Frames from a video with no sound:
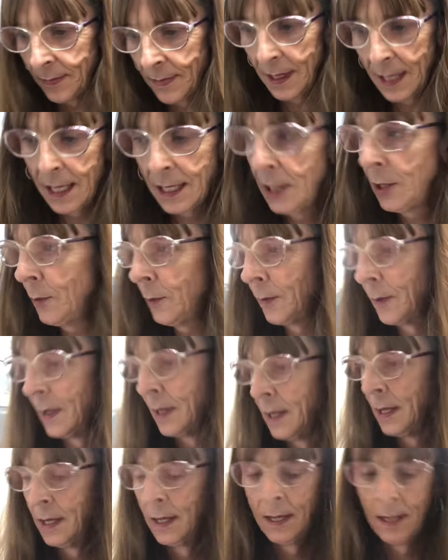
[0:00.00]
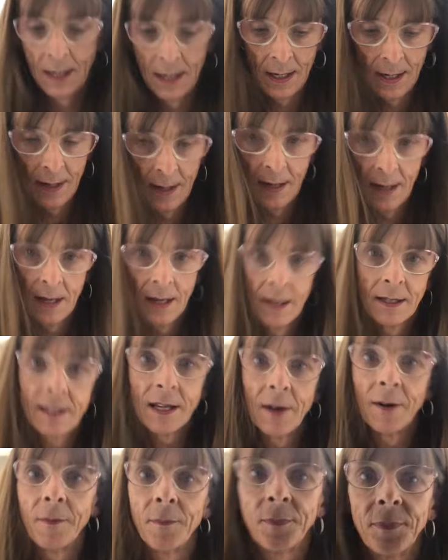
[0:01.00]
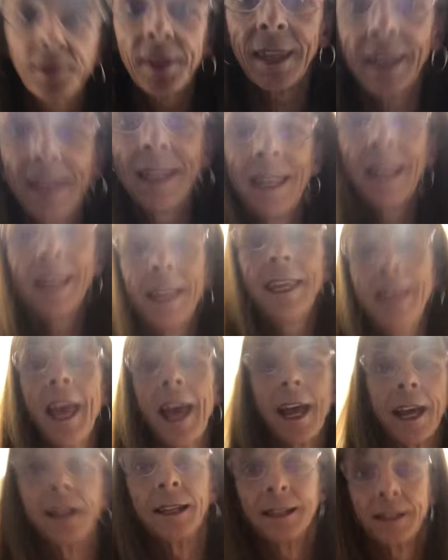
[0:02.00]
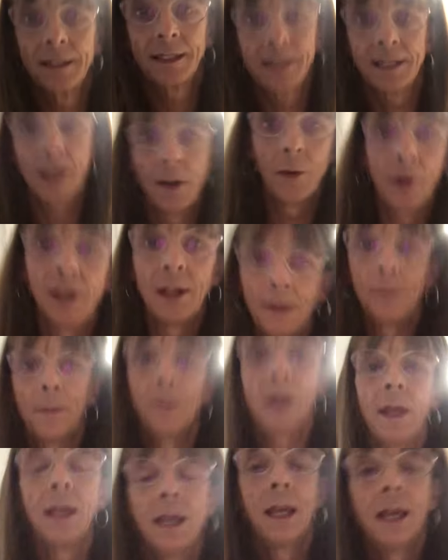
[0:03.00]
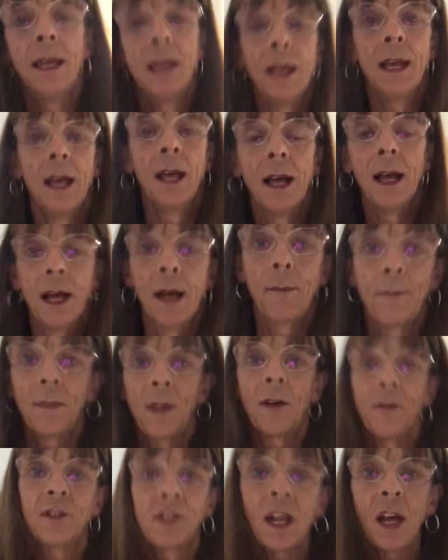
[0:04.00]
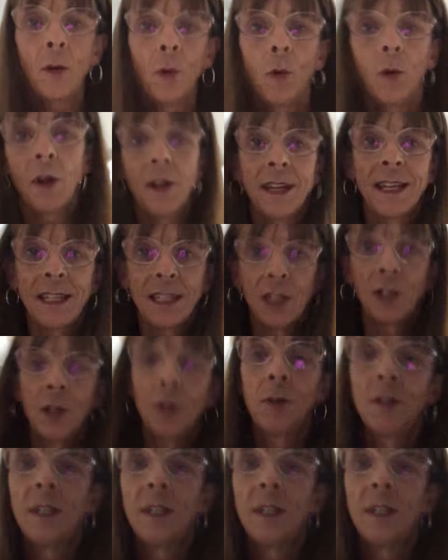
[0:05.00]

Thank you. So, yeah, so um, I've done all I need to do